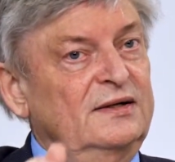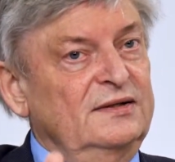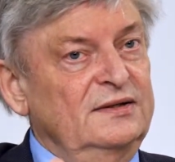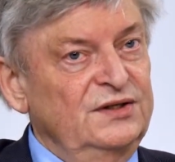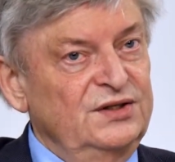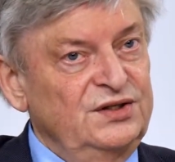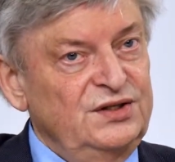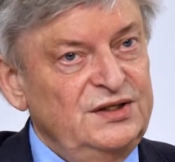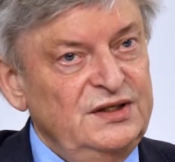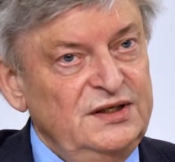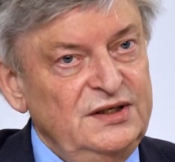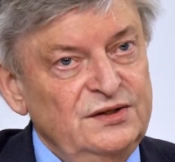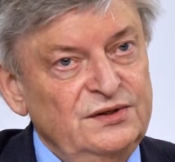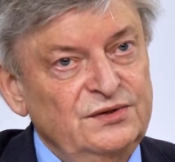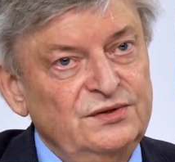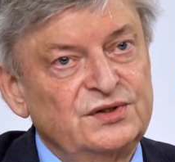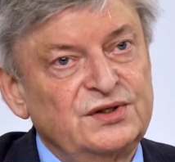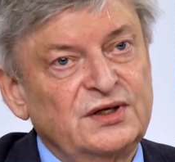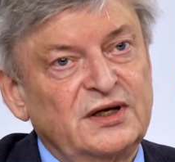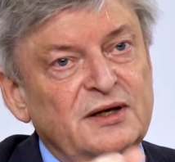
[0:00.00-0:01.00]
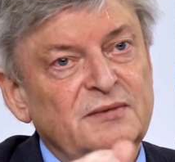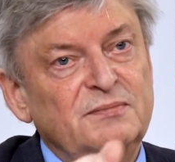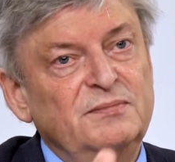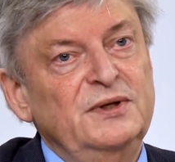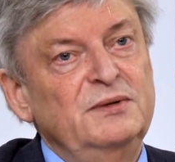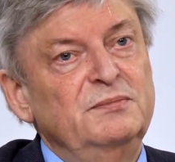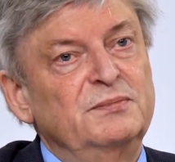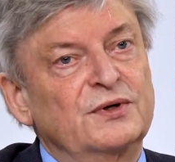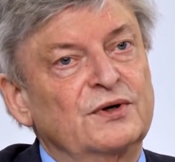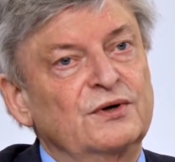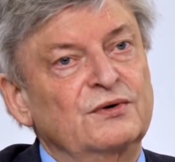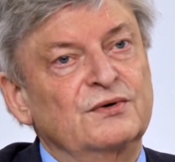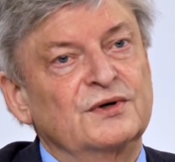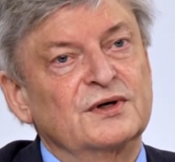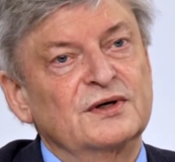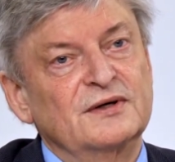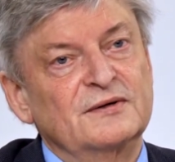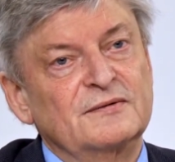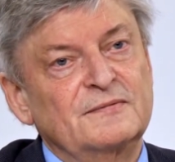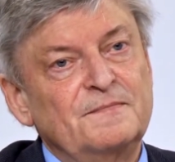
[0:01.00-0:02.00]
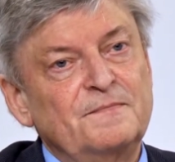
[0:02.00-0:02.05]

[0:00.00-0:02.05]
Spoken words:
the seals can be broken.